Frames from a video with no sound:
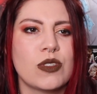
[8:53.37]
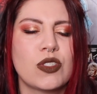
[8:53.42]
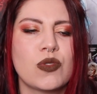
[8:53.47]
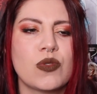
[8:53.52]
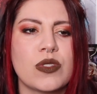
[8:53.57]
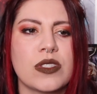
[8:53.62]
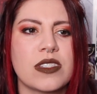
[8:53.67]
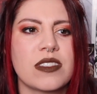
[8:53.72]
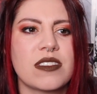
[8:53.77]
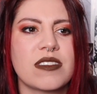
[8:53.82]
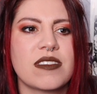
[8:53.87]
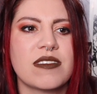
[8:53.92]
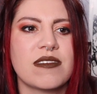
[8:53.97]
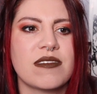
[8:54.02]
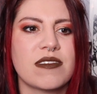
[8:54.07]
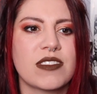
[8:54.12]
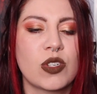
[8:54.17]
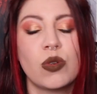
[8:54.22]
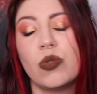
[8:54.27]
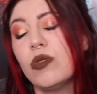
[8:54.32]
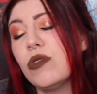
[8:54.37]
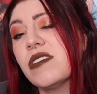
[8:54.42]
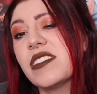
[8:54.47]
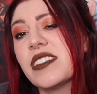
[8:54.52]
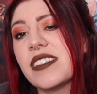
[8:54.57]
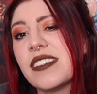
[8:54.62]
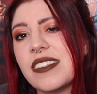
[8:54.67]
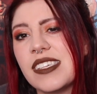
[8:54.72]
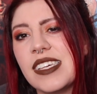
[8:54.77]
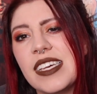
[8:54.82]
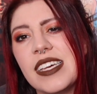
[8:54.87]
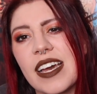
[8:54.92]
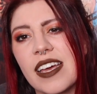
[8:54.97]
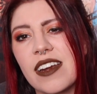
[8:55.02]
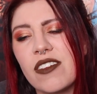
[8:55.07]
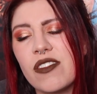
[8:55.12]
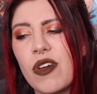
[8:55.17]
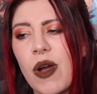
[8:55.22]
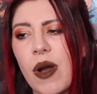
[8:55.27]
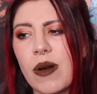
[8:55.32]
was cool to see. I
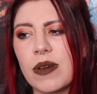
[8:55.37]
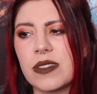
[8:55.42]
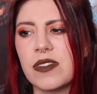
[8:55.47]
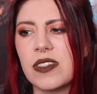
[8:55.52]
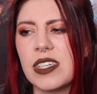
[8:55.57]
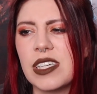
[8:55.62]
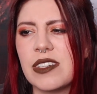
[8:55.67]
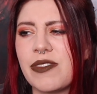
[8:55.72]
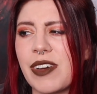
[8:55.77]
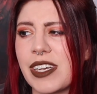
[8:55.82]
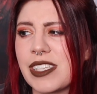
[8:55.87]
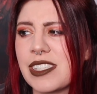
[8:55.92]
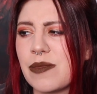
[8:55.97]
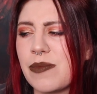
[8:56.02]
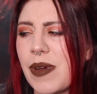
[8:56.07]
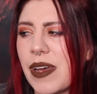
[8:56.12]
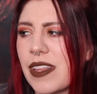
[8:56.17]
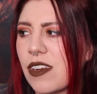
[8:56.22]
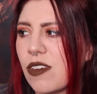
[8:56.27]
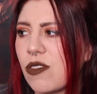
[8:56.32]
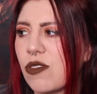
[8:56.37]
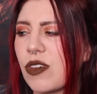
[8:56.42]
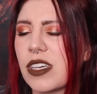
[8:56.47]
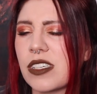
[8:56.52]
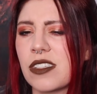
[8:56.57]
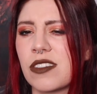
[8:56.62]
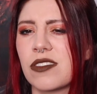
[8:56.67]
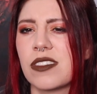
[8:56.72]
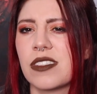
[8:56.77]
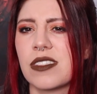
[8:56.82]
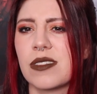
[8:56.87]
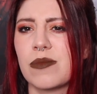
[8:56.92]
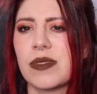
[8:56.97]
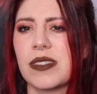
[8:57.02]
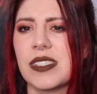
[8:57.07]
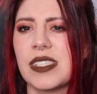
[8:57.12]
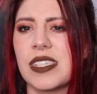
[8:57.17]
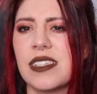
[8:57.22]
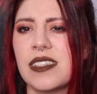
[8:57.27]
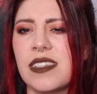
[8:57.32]
don't know. I was very affected by that whole exorcism
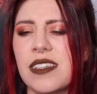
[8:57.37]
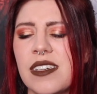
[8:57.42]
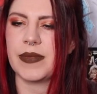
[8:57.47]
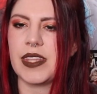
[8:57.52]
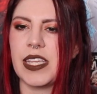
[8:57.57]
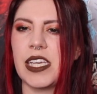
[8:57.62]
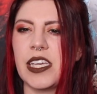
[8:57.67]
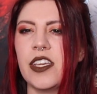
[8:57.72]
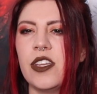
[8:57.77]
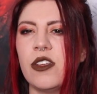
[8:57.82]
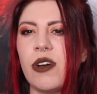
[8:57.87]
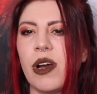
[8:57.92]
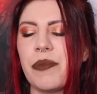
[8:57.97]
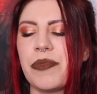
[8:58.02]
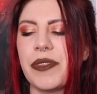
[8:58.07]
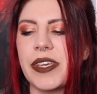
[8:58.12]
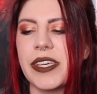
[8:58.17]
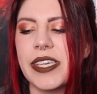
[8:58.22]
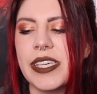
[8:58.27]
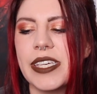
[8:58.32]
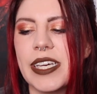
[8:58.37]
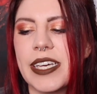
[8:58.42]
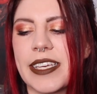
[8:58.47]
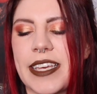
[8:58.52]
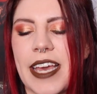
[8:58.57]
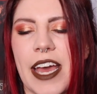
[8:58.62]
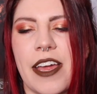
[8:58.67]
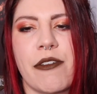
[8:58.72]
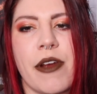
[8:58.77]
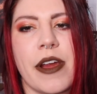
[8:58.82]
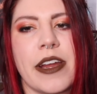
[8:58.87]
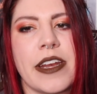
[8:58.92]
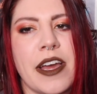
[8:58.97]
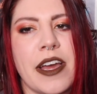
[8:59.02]
scene. You know, I'm thinking again right